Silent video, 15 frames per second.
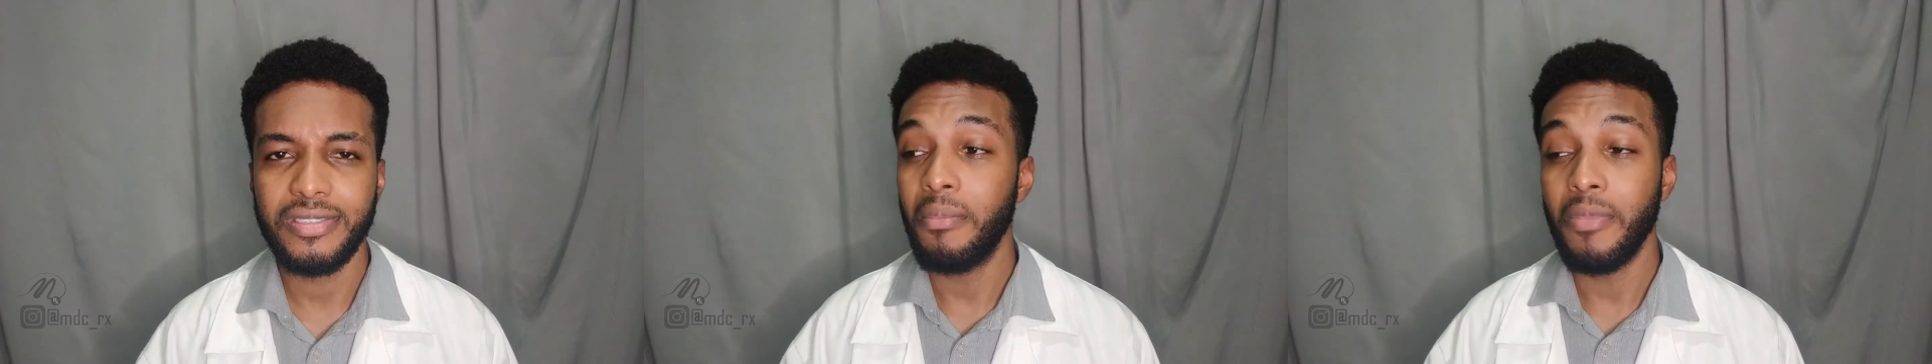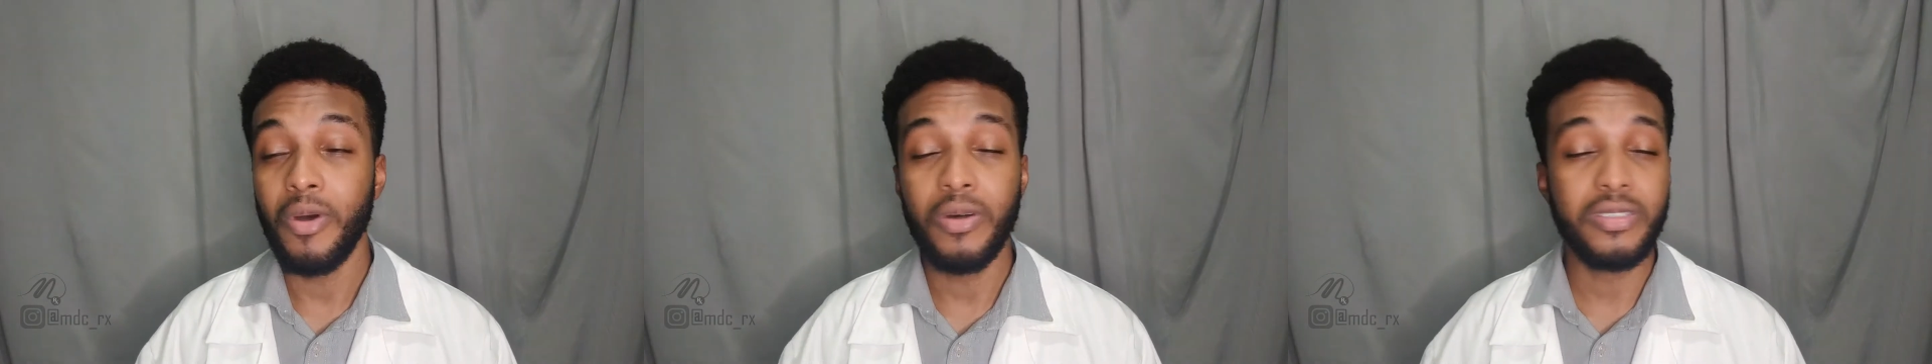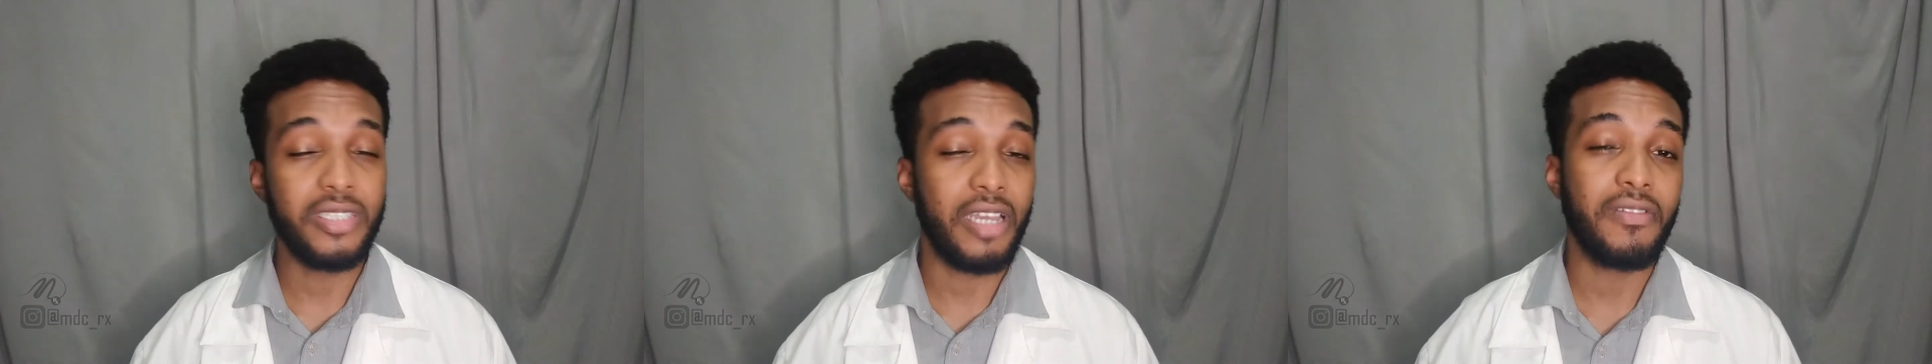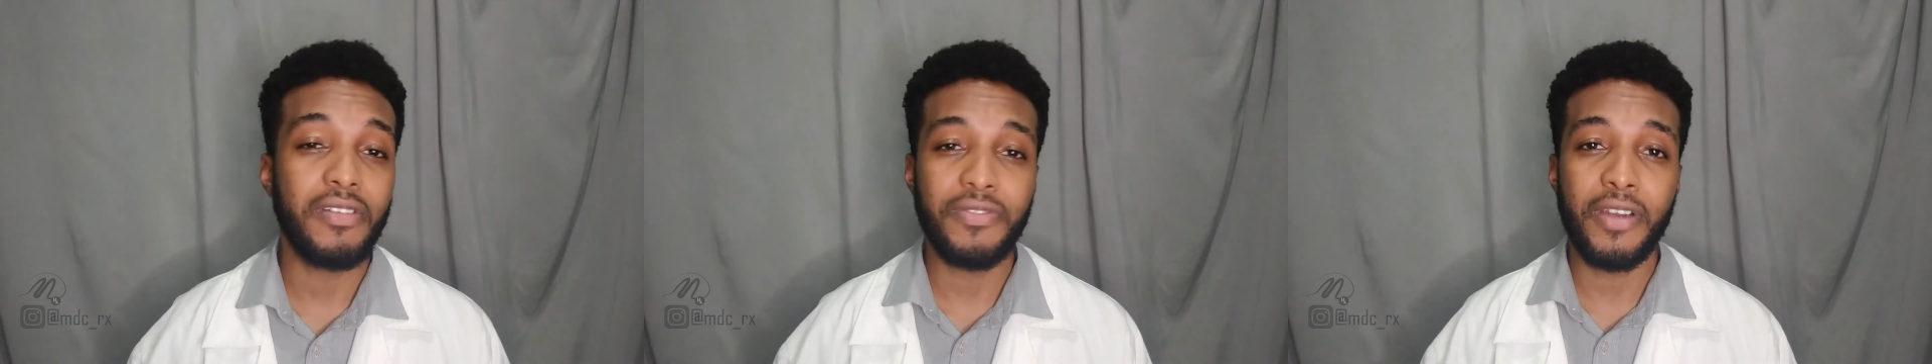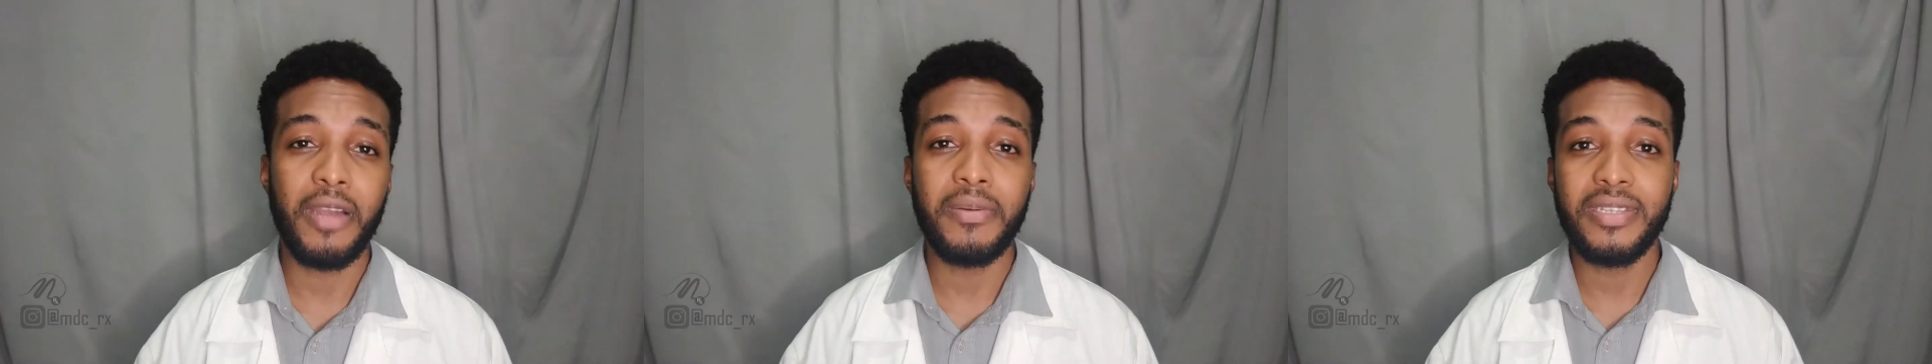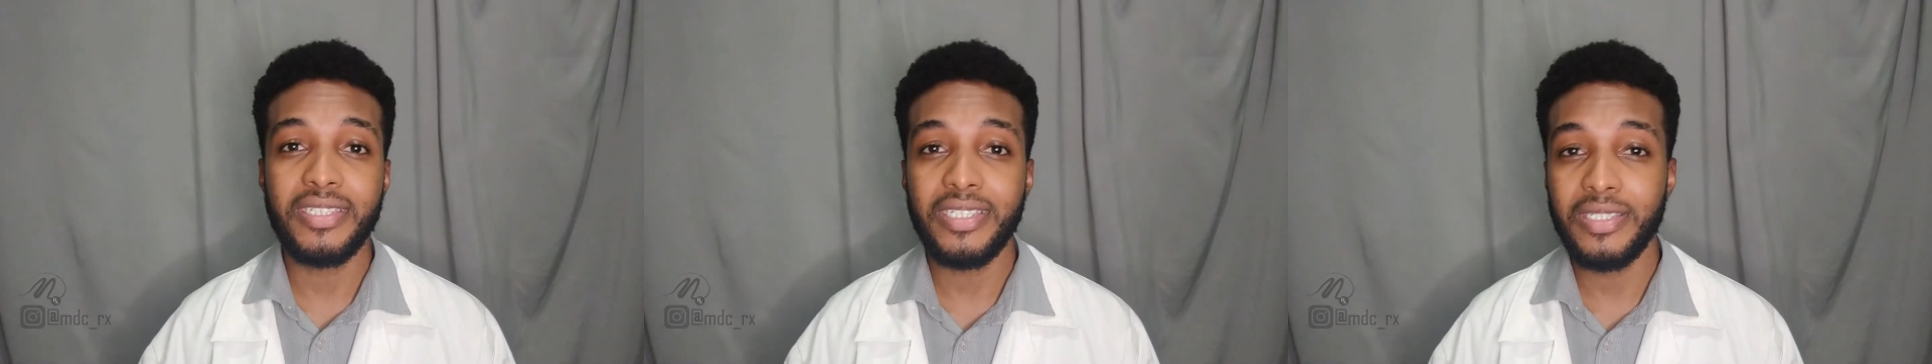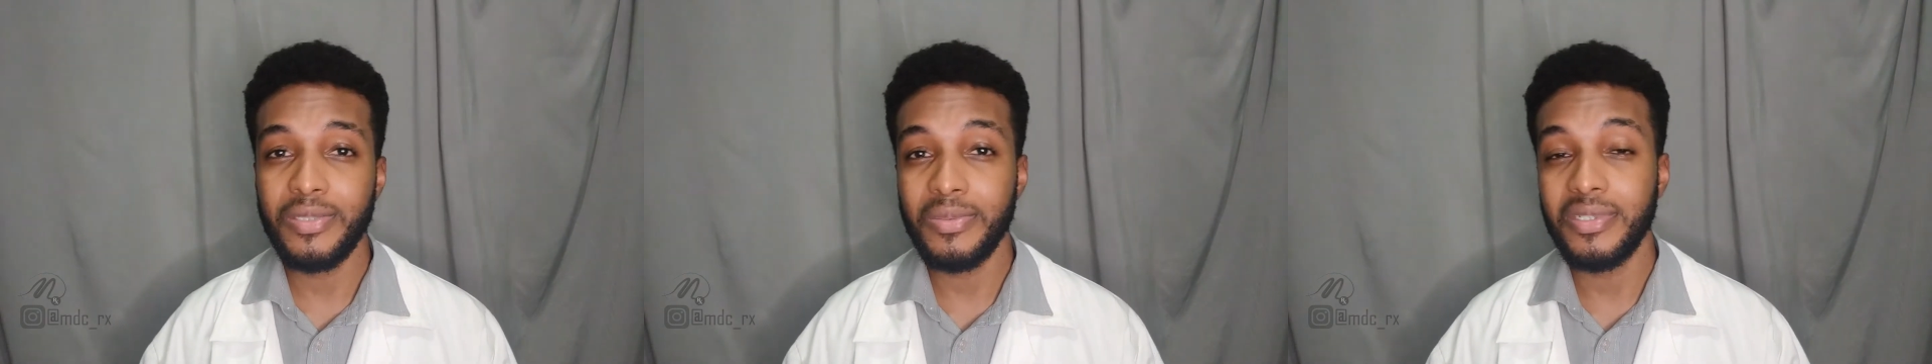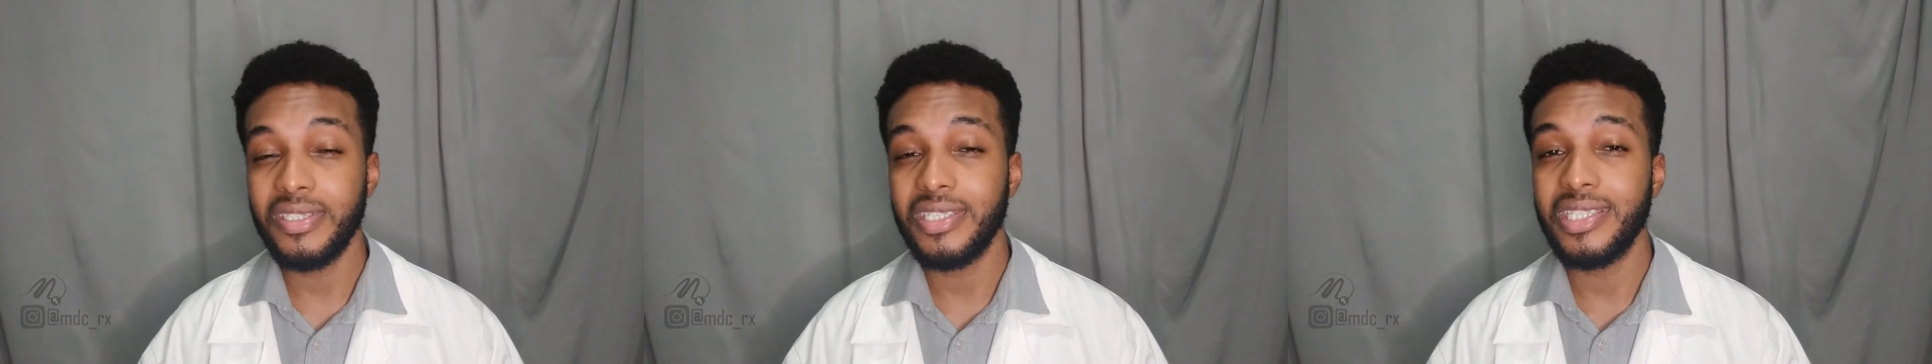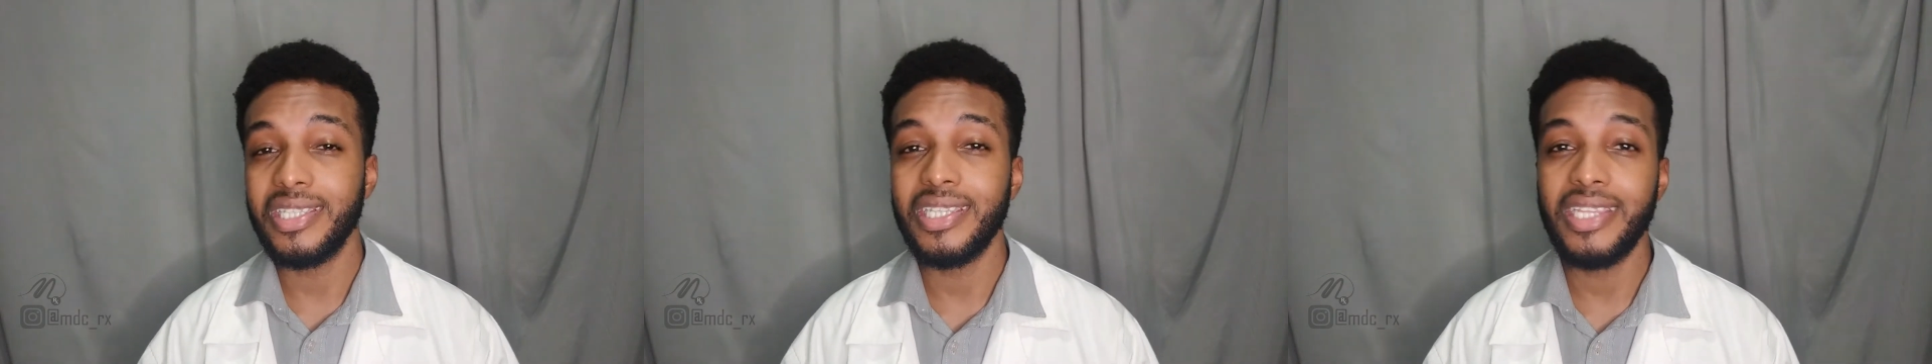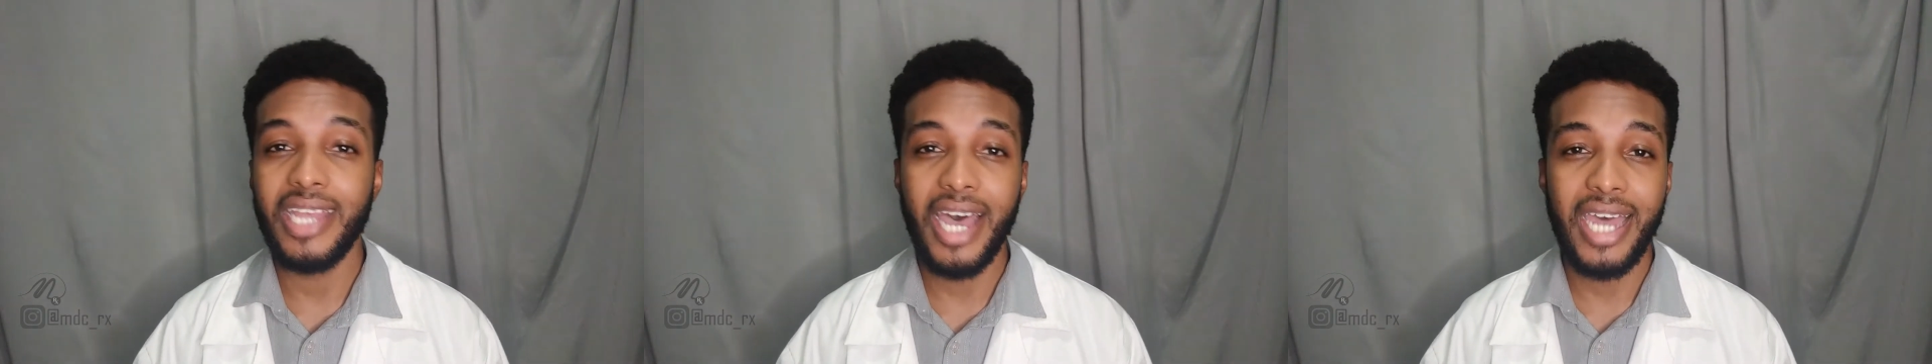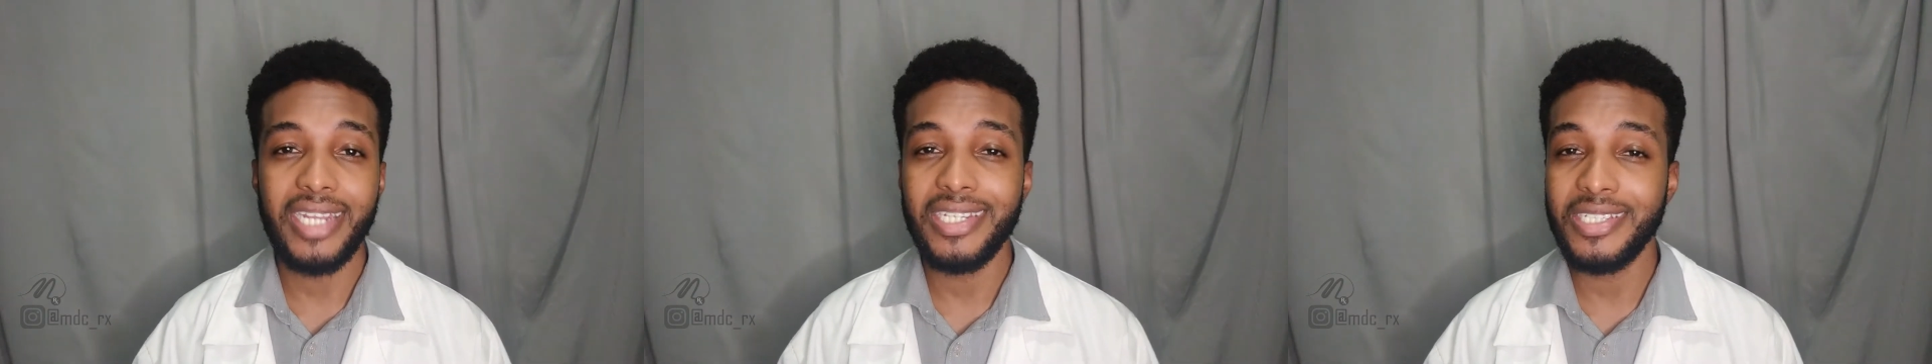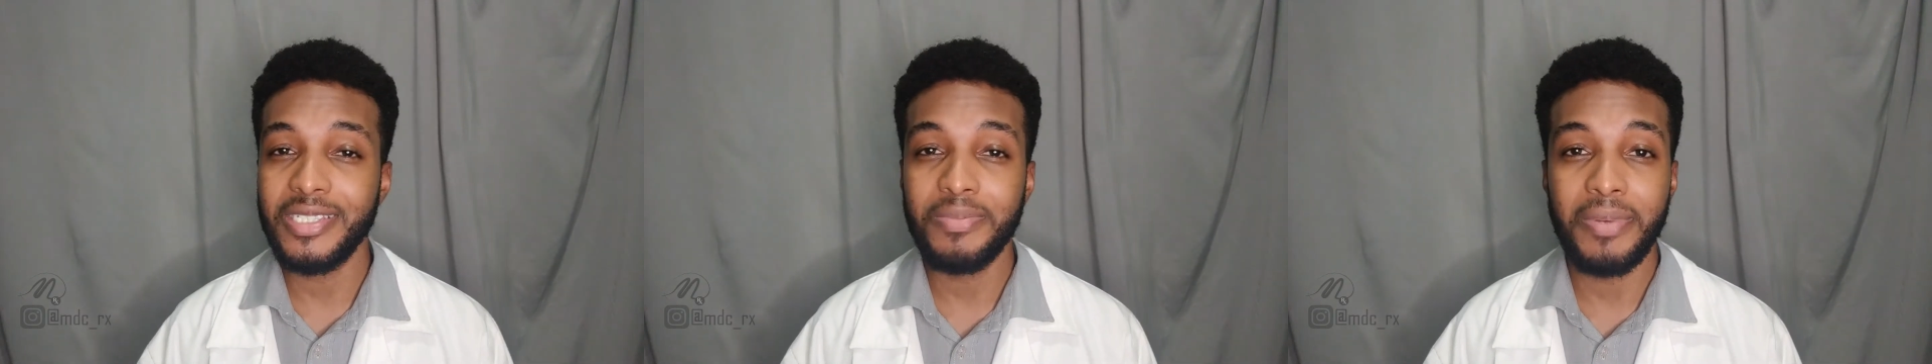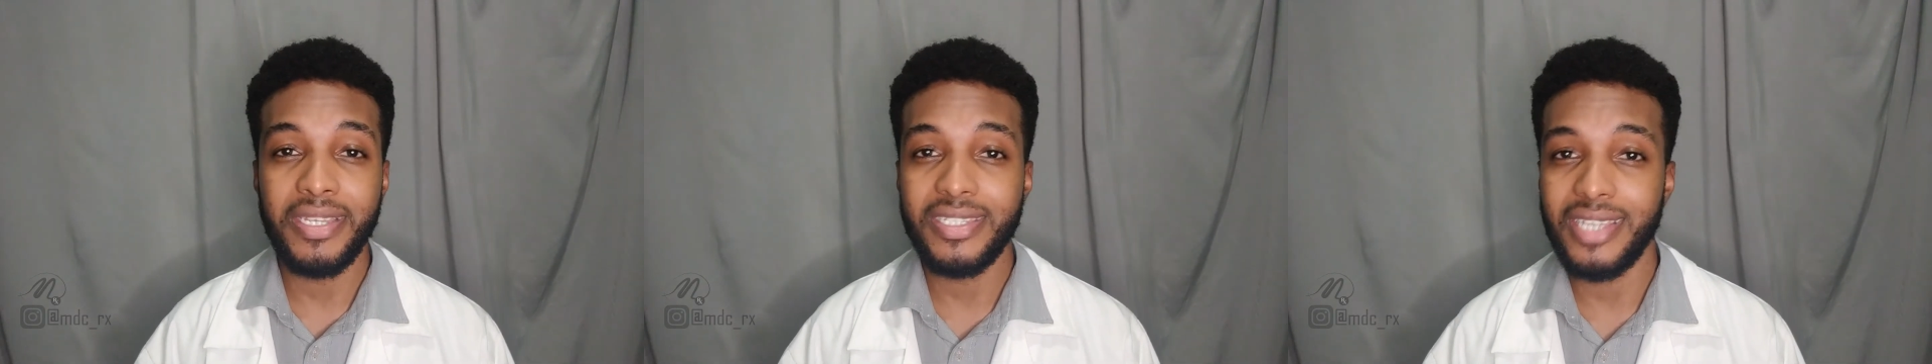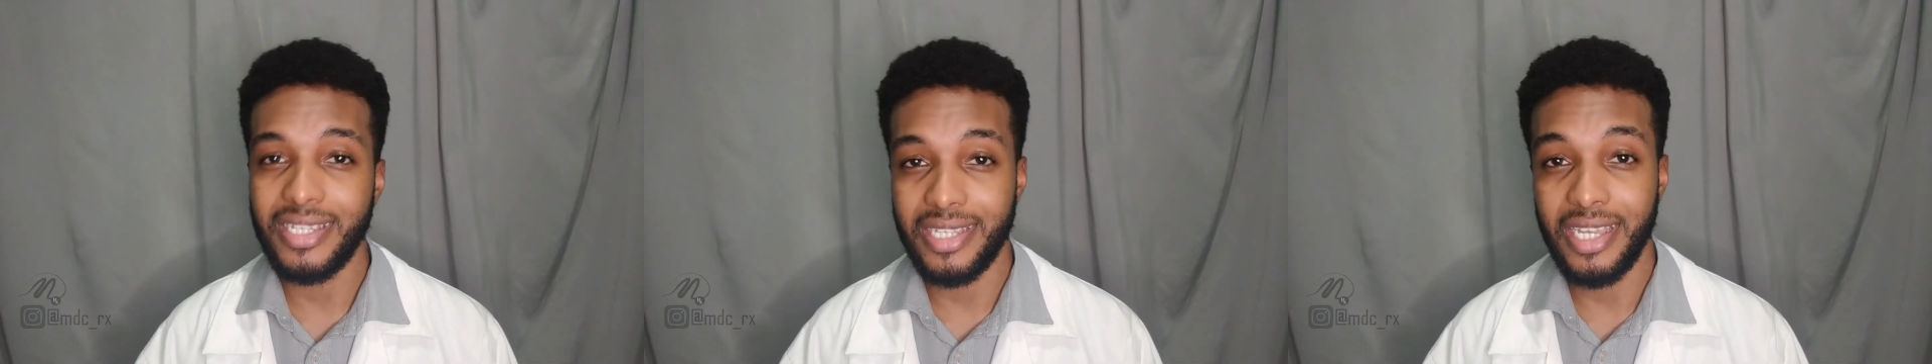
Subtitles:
Most of your pharmacies will not dispense that